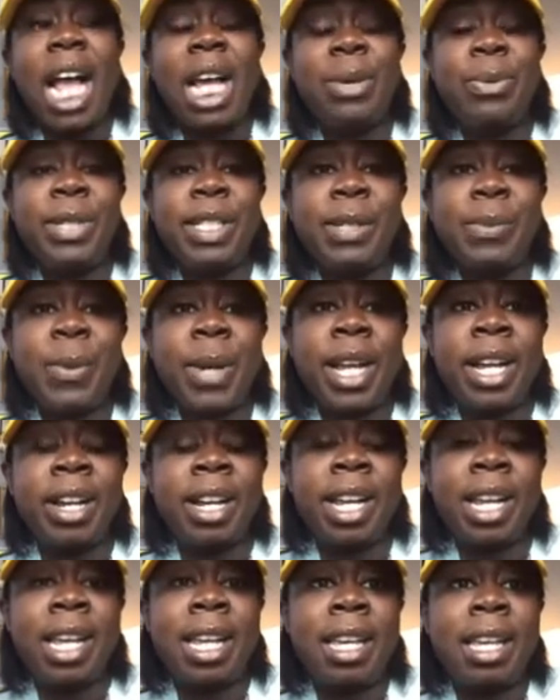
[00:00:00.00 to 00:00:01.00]
I was
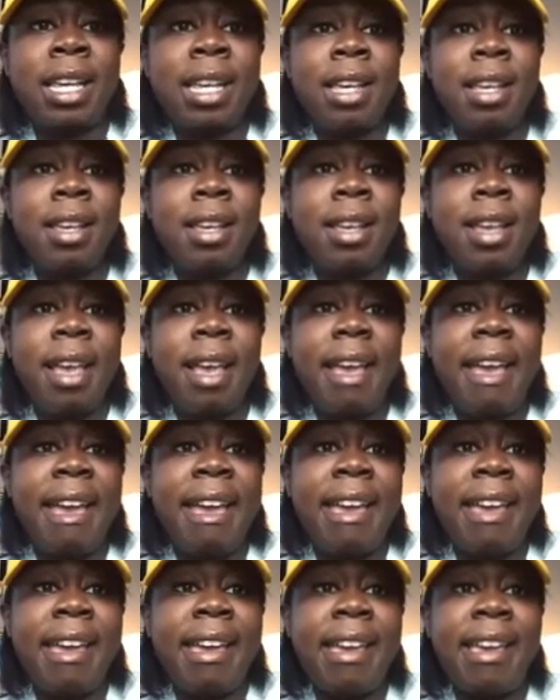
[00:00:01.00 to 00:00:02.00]
wearing
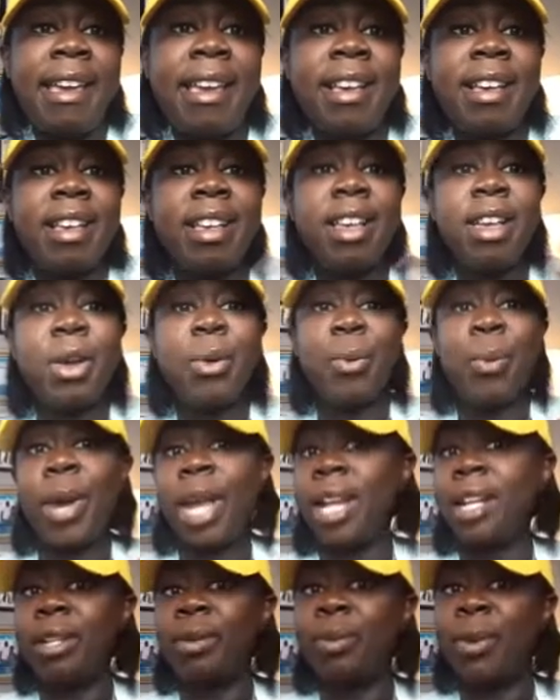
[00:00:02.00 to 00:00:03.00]
a
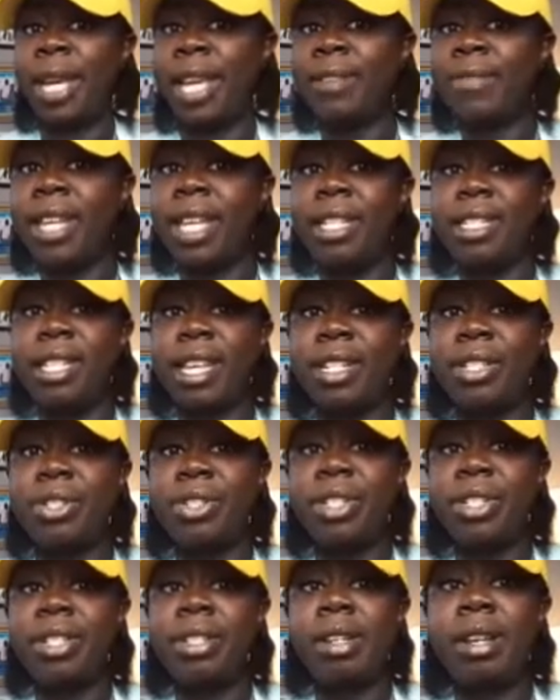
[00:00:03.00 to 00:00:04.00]
wet and wavy
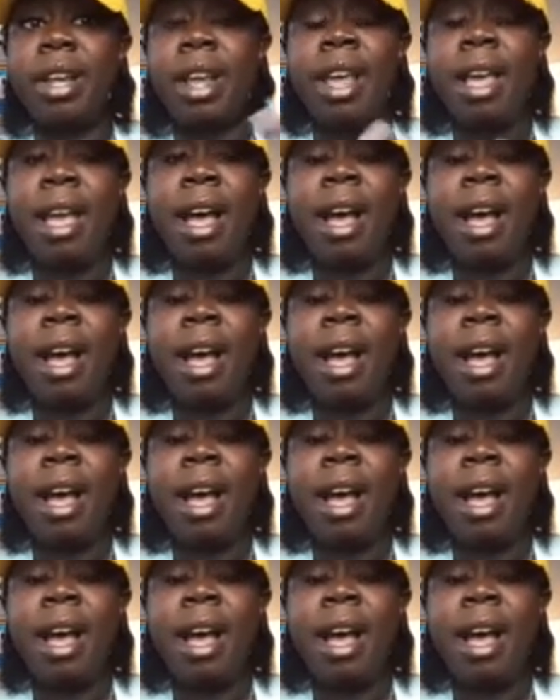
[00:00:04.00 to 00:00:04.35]
texture.